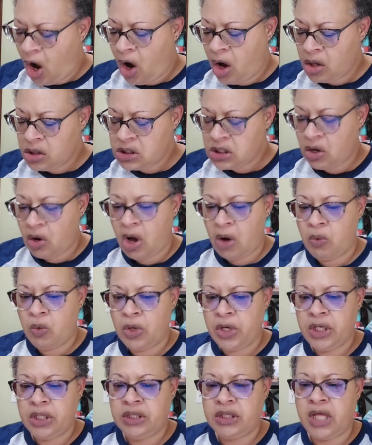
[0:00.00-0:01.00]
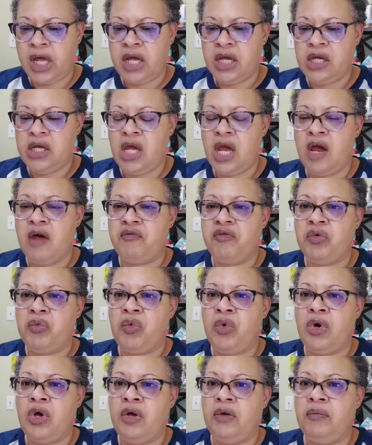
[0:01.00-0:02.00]
also I want to thank
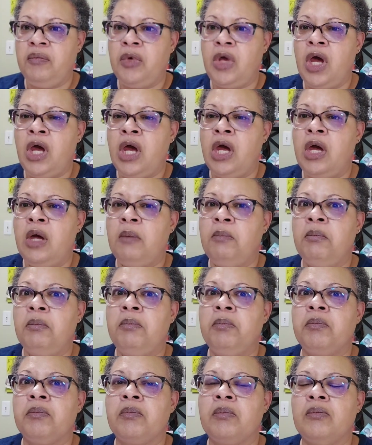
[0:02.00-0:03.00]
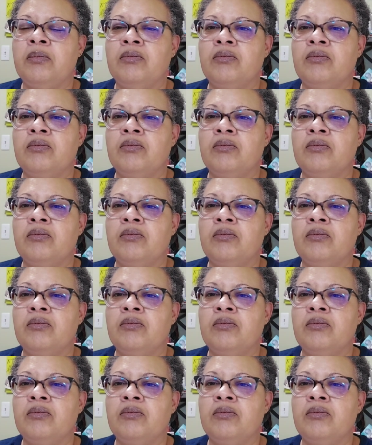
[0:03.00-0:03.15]
everyone um,